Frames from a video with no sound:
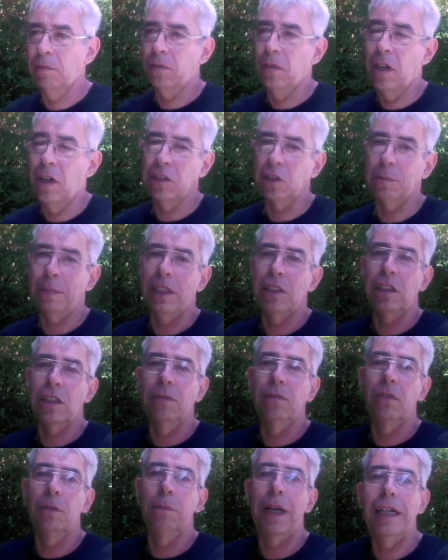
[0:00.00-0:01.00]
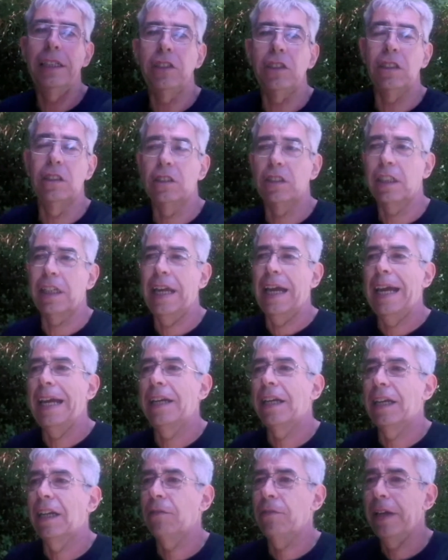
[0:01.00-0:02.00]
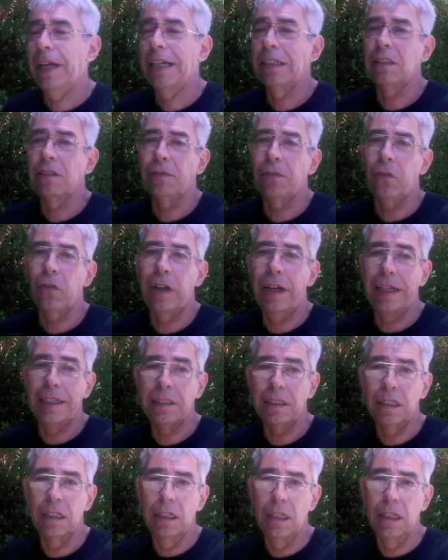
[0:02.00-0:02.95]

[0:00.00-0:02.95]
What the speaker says: and find as much information as I can, and I found a thread